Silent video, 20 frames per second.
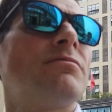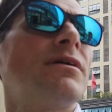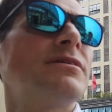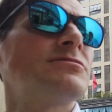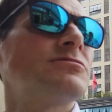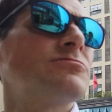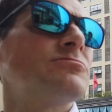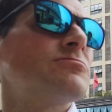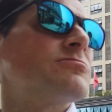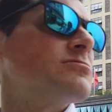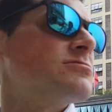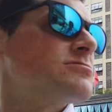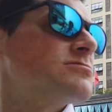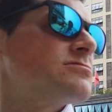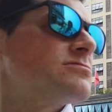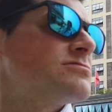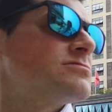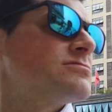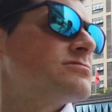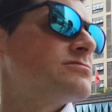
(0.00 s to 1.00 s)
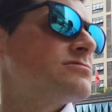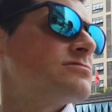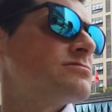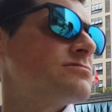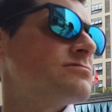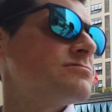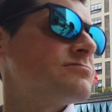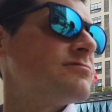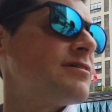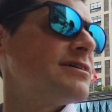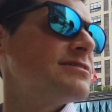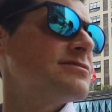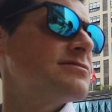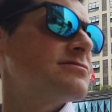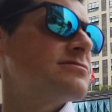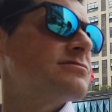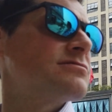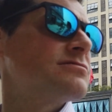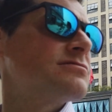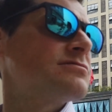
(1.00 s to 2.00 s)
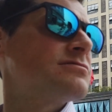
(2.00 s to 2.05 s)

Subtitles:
Rice or noodles? Rice?